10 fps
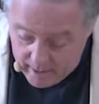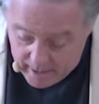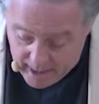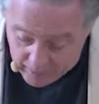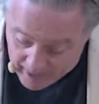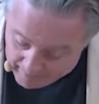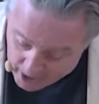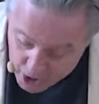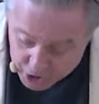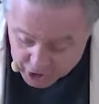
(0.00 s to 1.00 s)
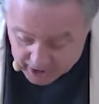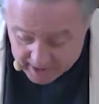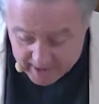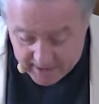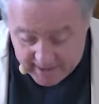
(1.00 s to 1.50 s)
A
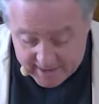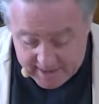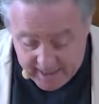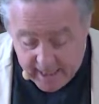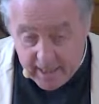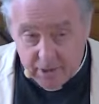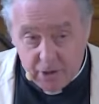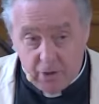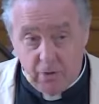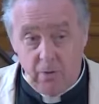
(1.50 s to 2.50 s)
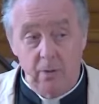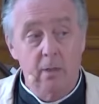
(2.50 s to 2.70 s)
revolution that is seeking to